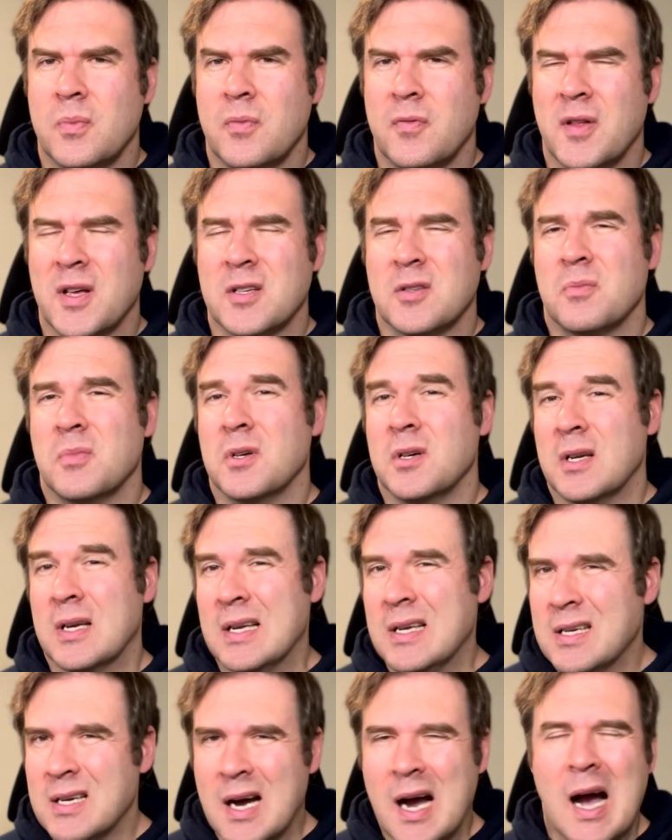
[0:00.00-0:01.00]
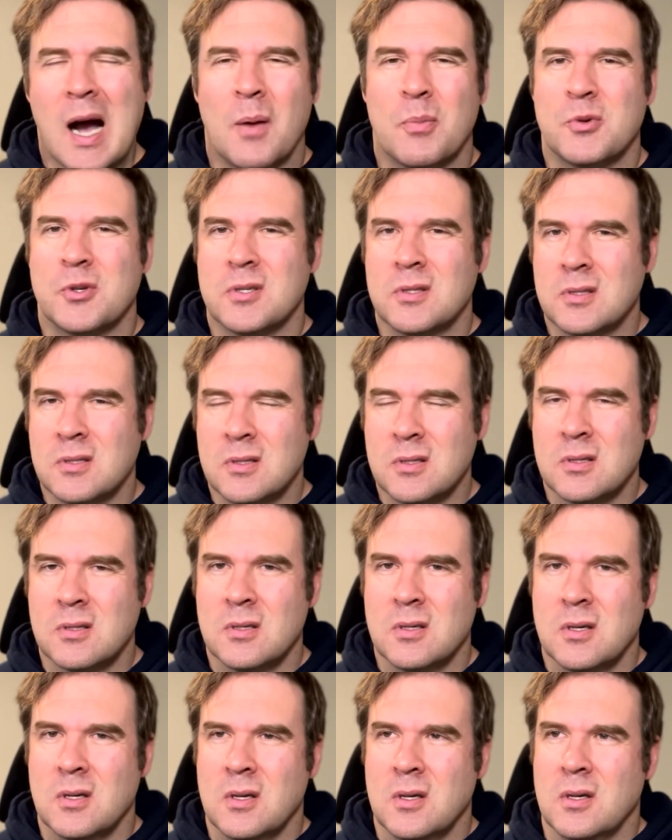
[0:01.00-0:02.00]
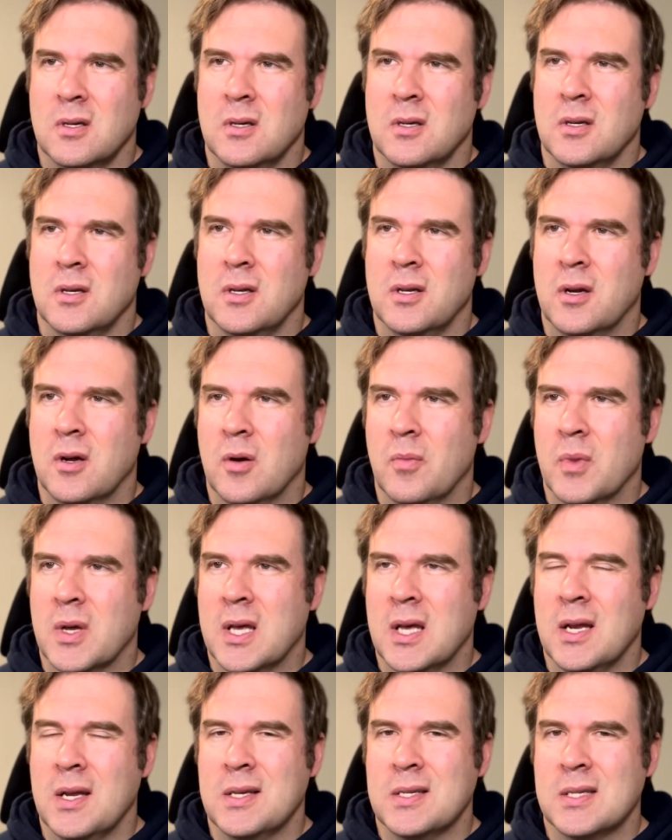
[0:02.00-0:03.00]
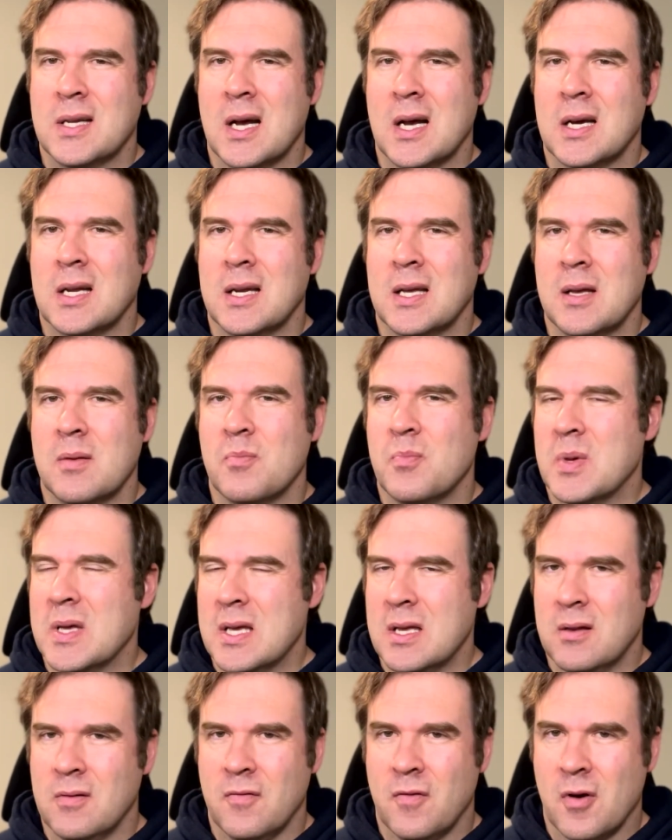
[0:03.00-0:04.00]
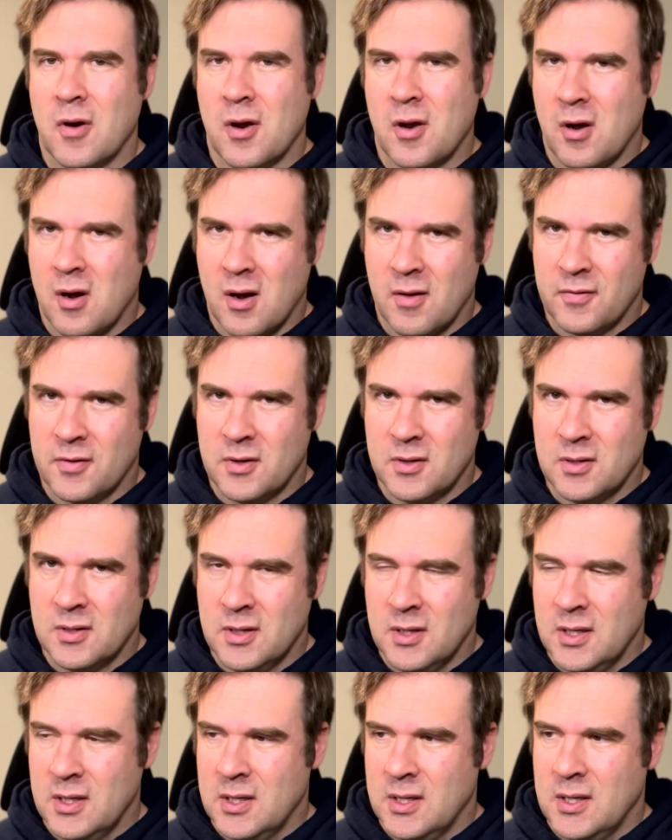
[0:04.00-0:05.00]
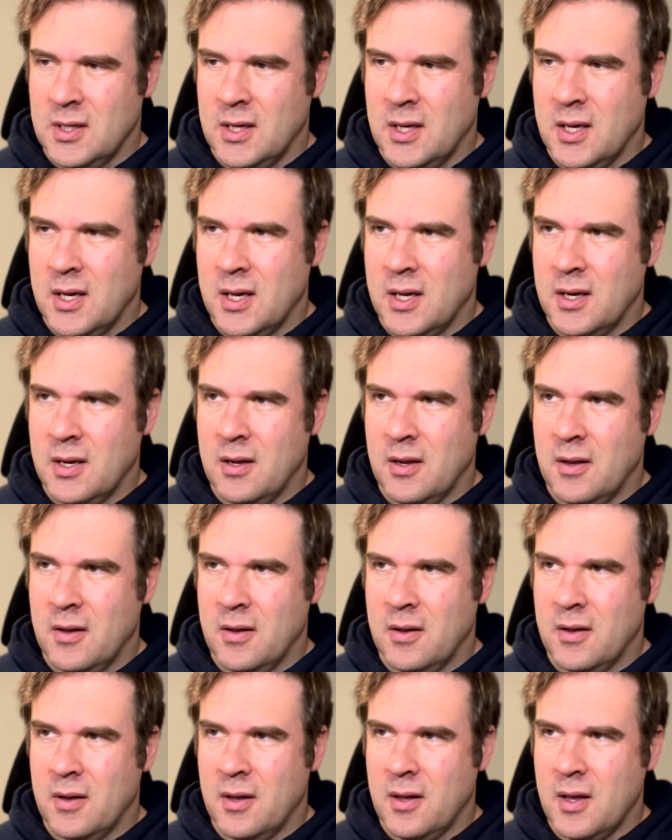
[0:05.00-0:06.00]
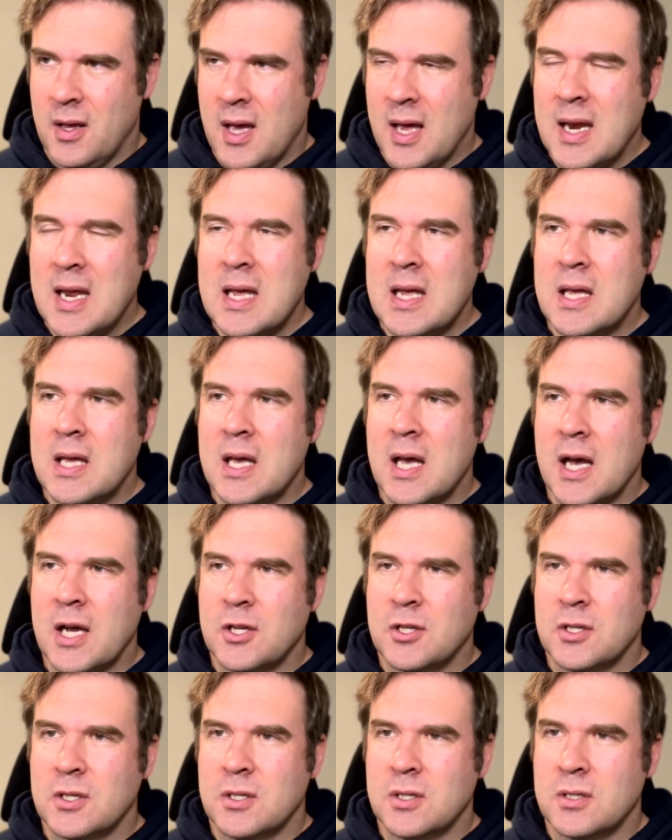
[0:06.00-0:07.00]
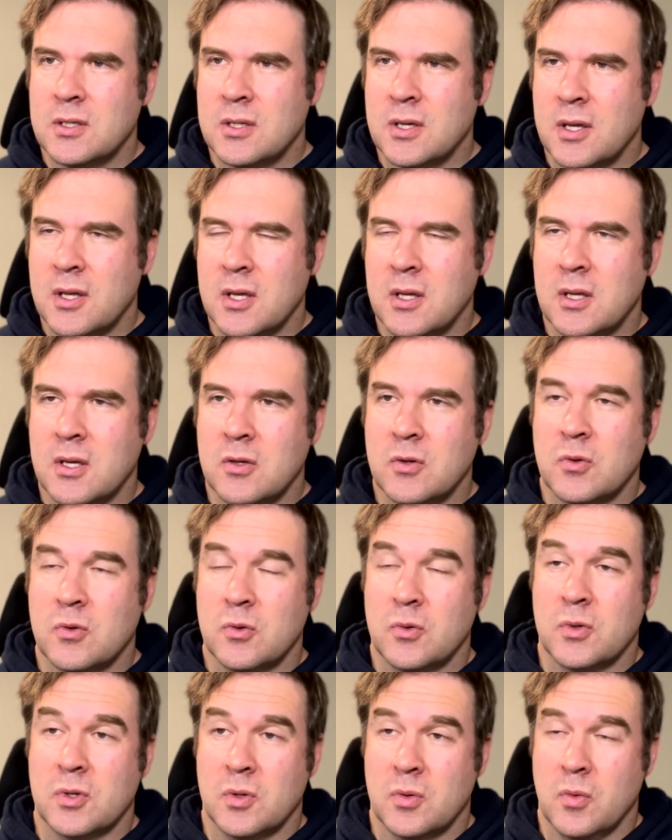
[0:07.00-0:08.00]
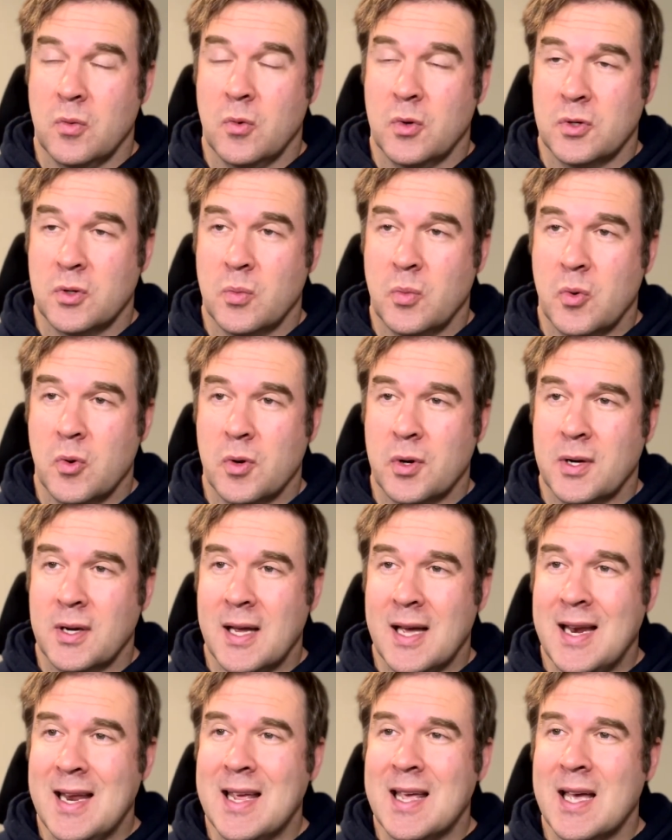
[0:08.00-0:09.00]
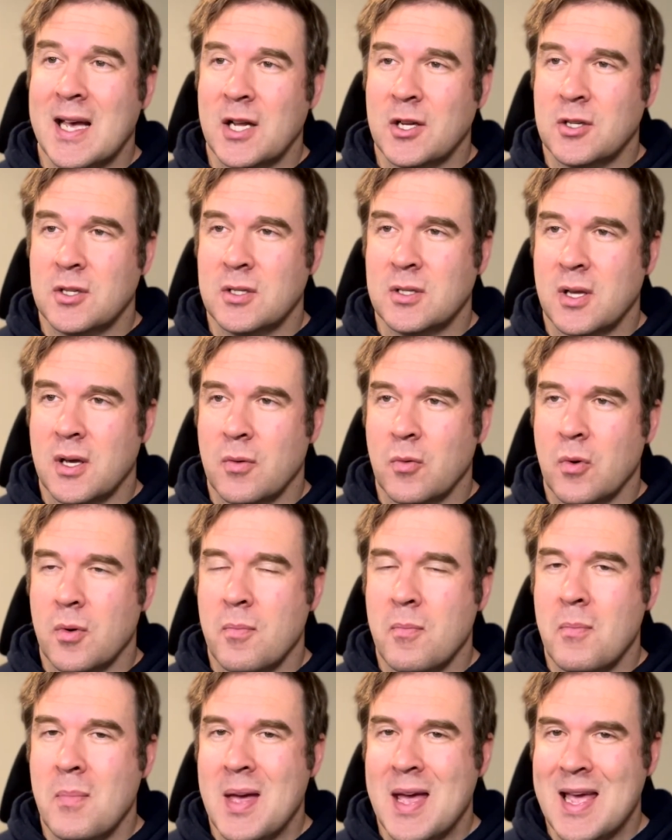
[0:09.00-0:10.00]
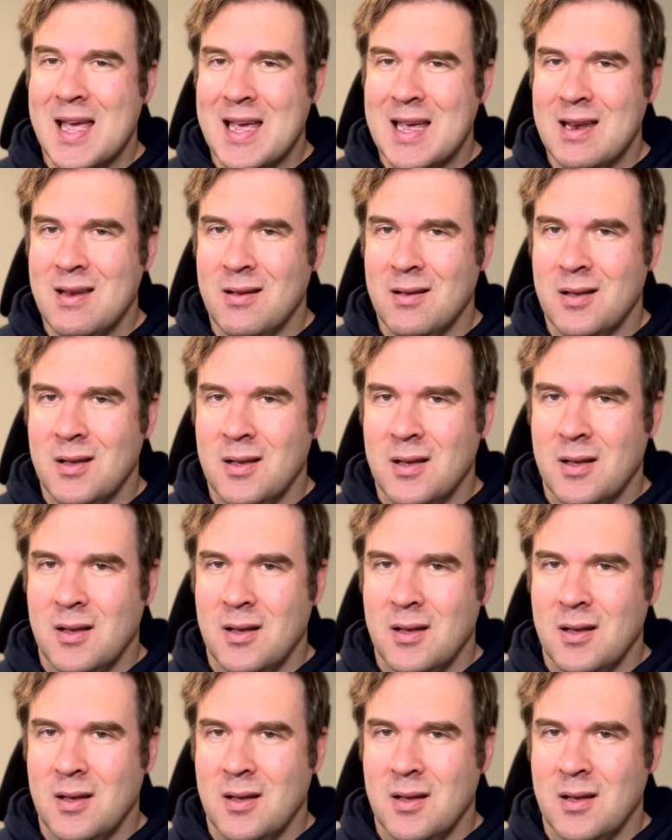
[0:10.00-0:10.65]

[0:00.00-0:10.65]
flexibility options. You know, McKinney's not going to get beat very often, and any catches, I think this was important. Any catches that were made,